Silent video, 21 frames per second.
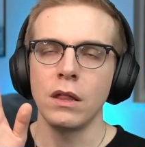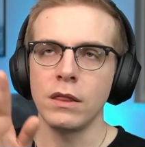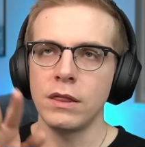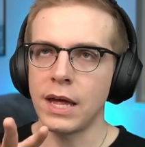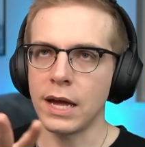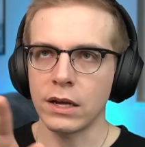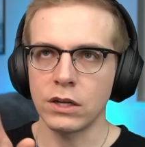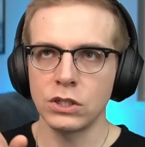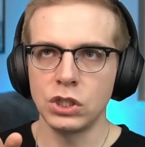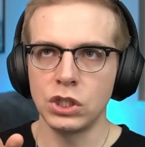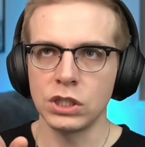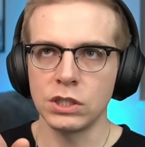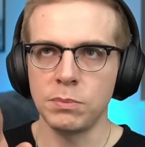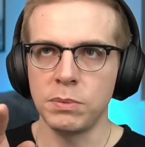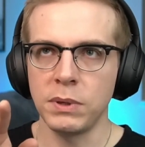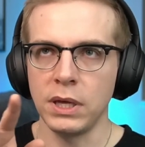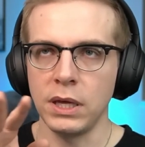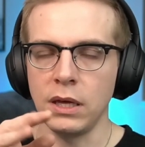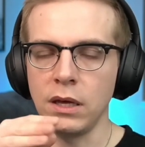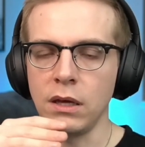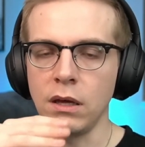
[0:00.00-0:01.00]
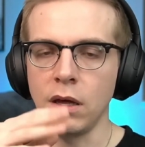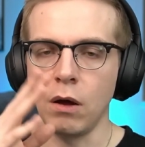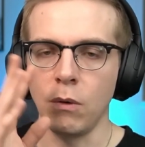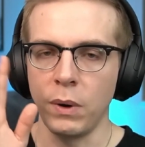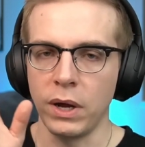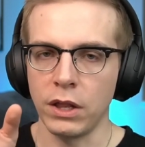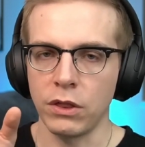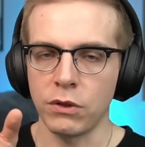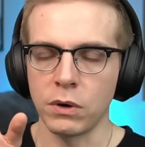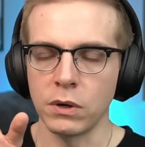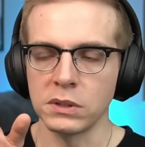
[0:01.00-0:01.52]
That could just be a
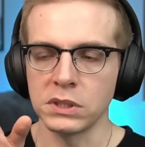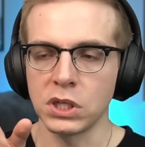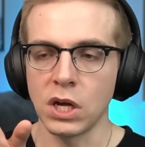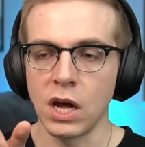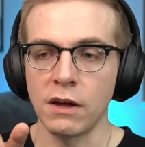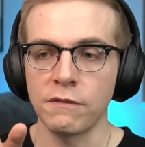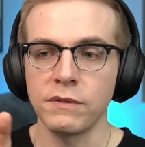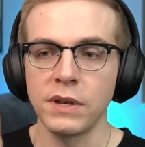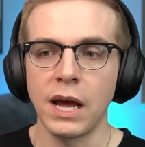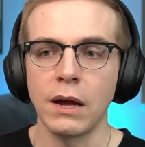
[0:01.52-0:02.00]
way to throw us off.